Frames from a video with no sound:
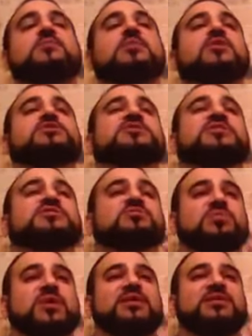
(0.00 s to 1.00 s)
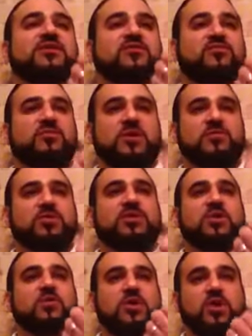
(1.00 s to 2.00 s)
Because there's plenty of people
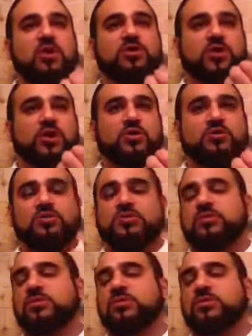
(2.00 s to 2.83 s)
that we all know